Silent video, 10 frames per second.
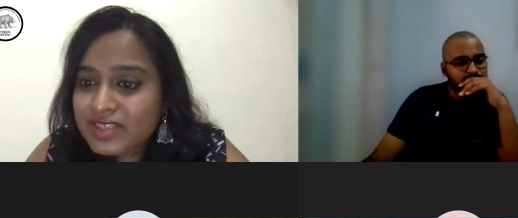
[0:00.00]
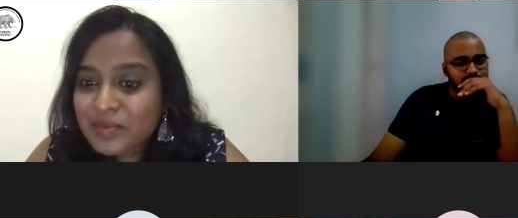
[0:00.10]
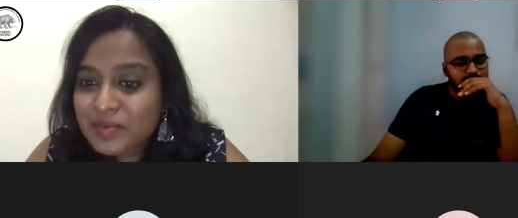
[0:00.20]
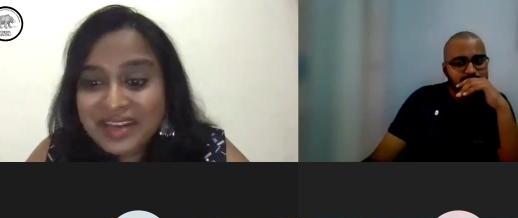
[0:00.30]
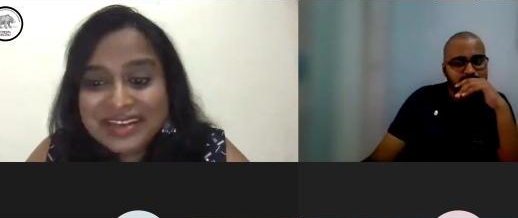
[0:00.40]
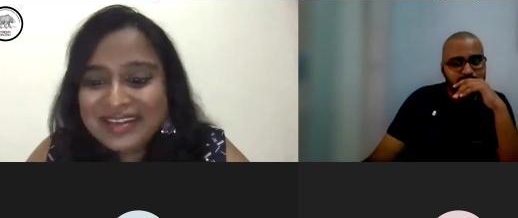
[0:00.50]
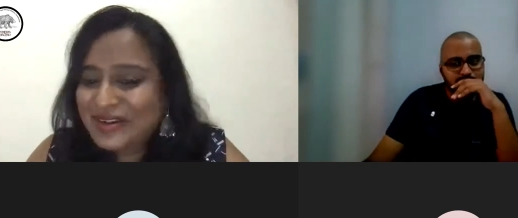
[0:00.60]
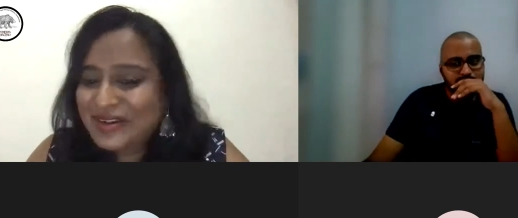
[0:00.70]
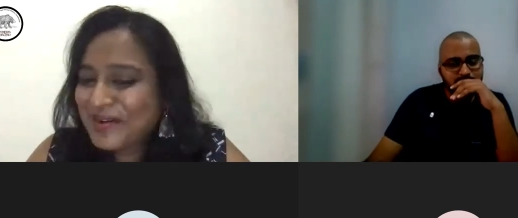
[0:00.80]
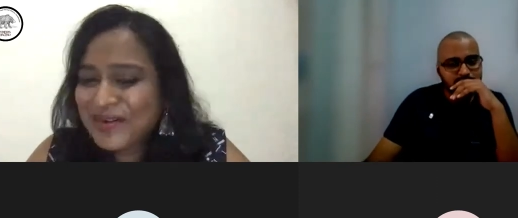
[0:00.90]
Speaker 1: after
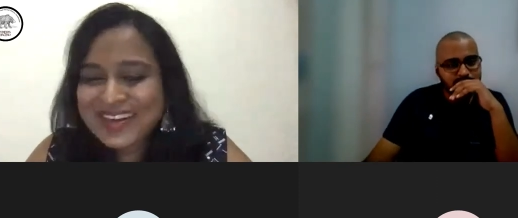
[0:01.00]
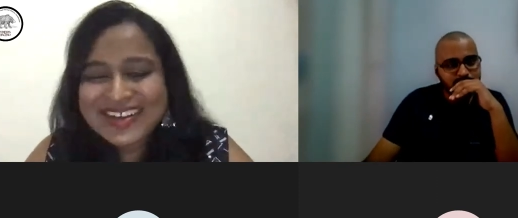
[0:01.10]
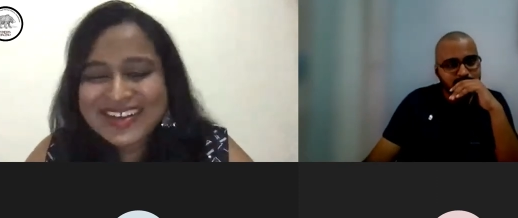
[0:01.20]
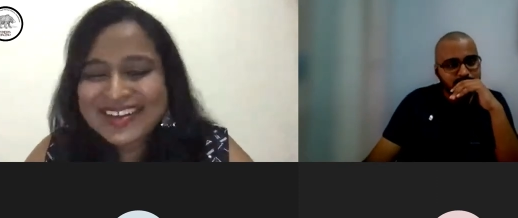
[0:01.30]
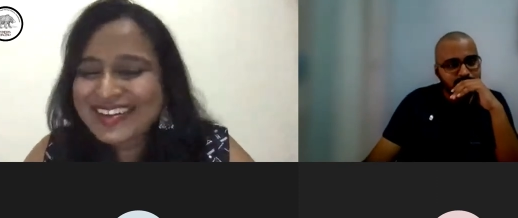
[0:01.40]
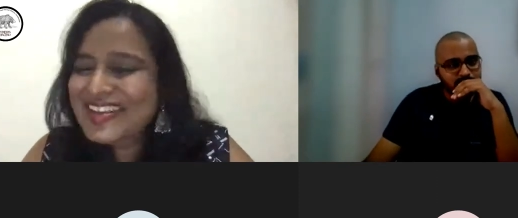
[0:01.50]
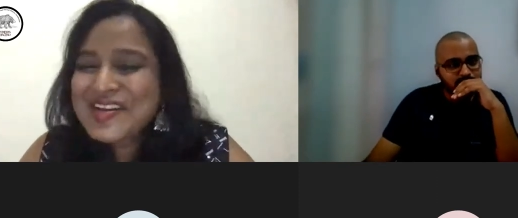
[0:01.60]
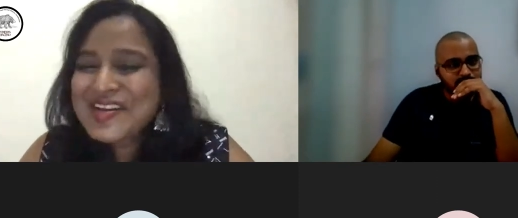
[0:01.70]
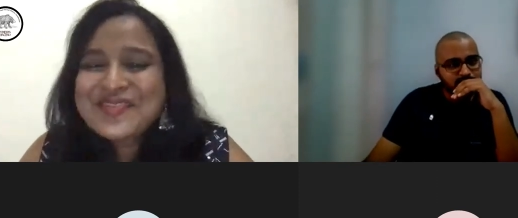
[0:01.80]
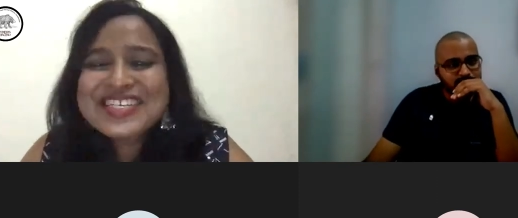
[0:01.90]
separating? No.
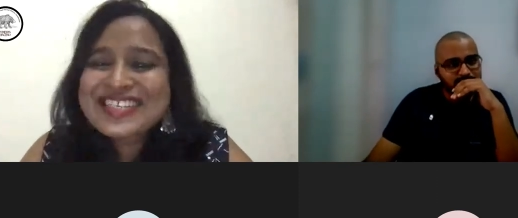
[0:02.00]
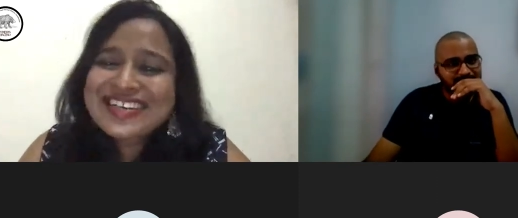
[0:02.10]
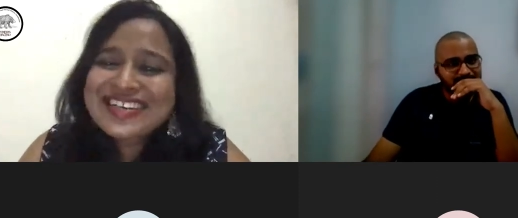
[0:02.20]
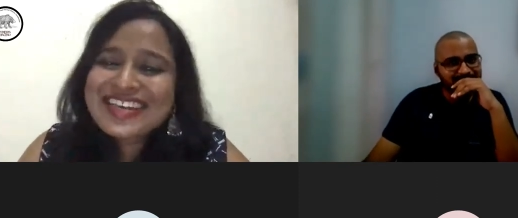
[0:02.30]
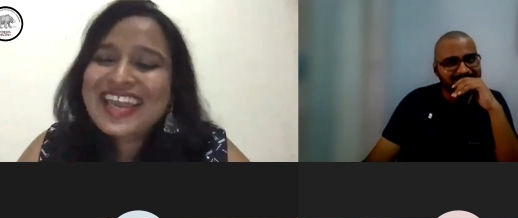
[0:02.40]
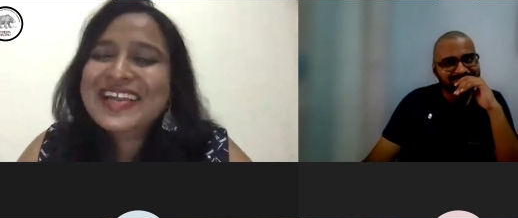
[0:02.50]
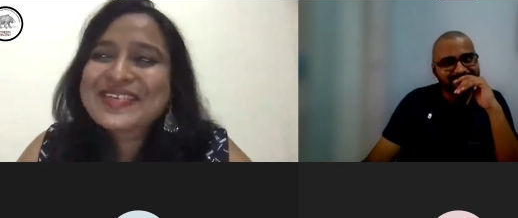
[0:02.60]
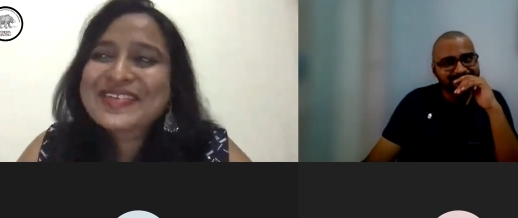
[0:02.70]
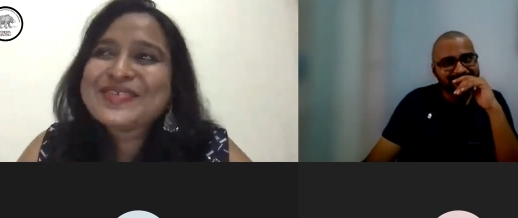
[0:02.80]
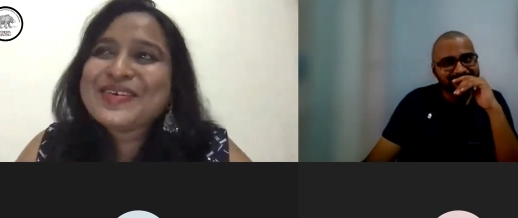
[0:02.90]
We are still
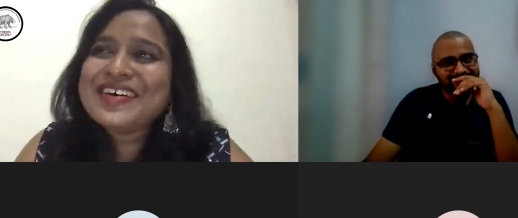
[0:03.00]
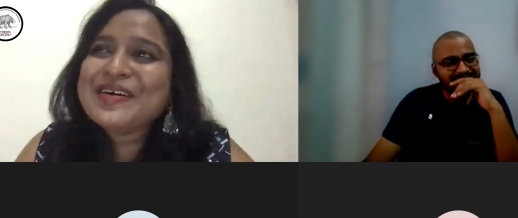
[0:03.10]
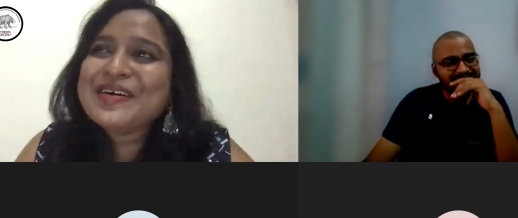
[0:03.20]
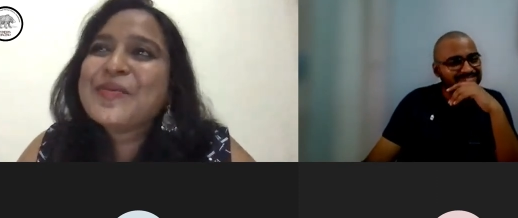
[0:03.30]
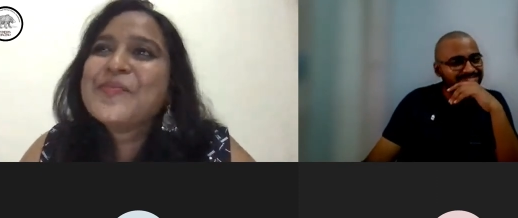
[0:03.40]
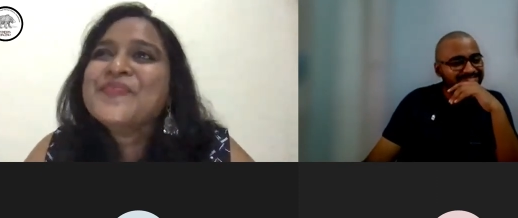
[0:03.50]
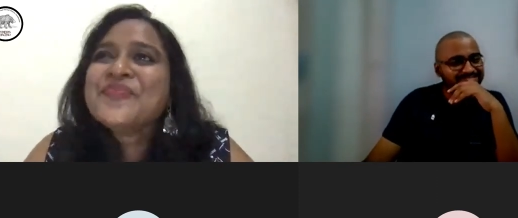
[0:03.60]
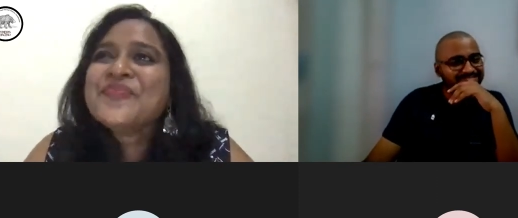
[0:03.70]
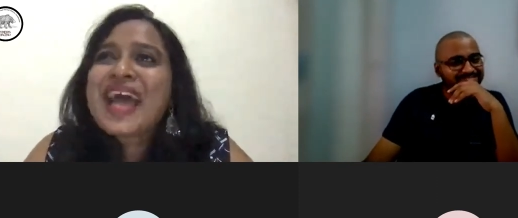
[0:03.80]
trying to uh,